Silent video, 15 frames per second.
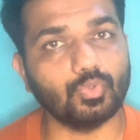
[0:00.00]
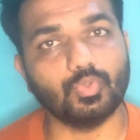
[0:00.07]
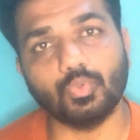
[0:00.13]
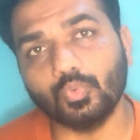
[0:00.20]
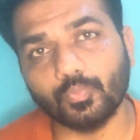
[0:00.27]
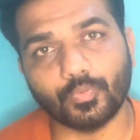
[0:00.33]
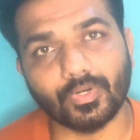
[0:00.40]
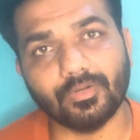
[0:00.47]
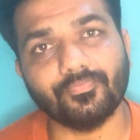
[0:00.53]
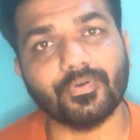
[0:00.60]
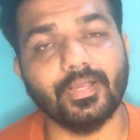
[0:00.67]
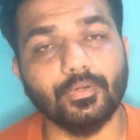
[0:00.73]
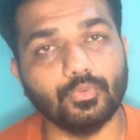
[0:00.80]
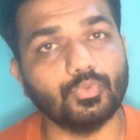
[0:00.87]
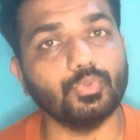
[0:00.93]

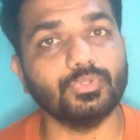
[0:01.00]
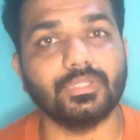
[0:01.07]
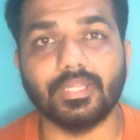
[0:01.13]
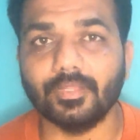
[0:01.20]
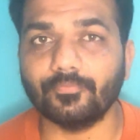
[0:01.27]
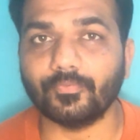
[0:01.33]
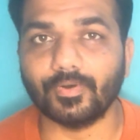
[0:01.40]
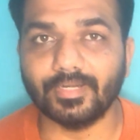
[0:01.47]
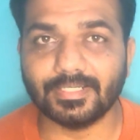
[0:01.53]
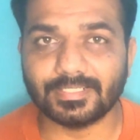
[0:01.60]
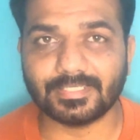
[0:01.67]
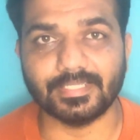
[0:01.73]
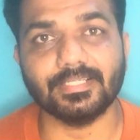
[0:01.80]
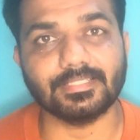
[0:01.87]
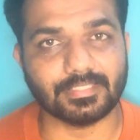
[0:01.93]
2.5 to
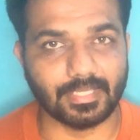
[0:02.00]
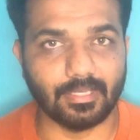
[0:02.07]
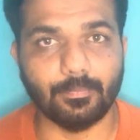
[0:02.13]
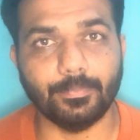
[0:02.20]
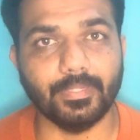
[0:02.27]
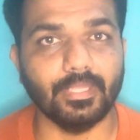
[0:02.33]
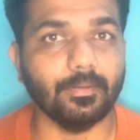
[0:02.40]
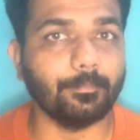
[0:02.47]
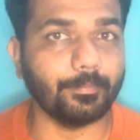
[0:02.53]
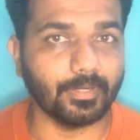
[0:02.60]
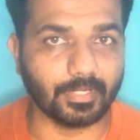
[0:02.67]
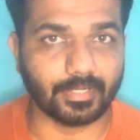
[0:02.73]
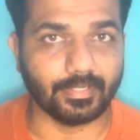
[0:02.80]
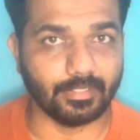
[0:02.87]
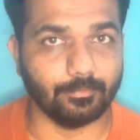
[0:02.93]
3.6 LPA
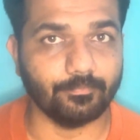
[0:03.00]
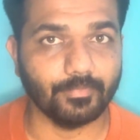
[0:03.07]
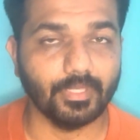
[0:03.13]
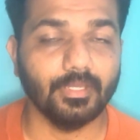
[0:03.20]
per annum.